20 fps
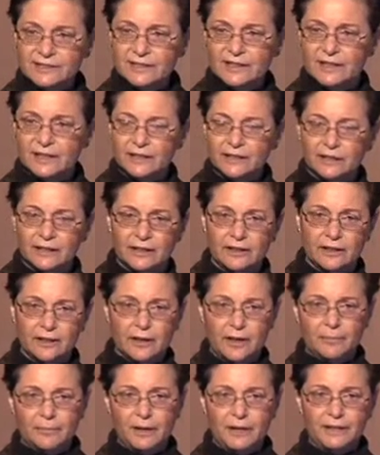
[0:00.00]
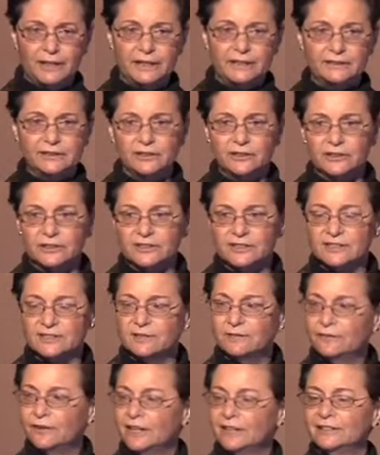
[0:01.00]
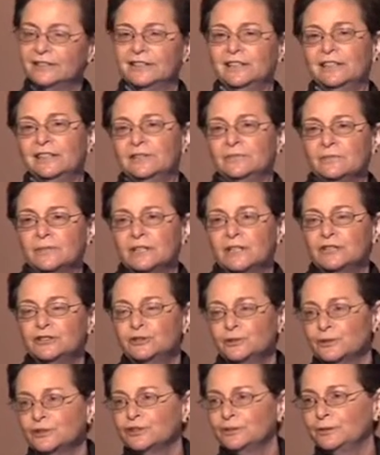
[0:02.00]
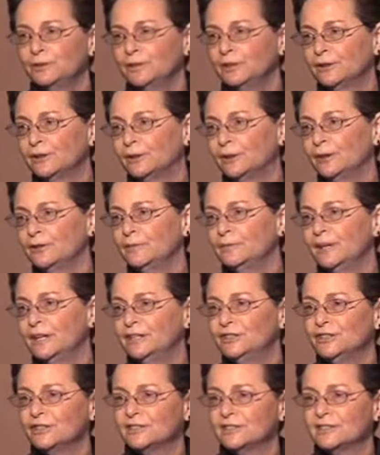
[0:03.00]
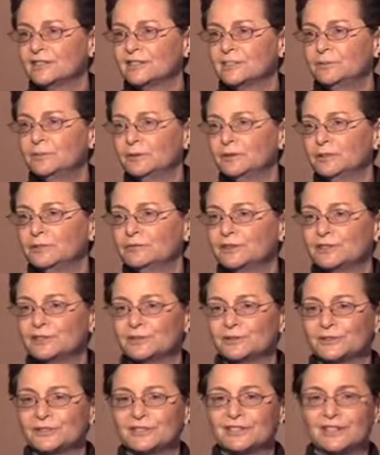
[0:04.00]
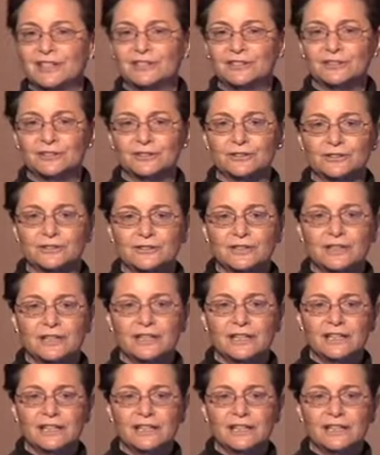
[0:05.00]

thing about ADRCs, in fact, in Georgia we didn't call them Aging and Disability Resource Centers.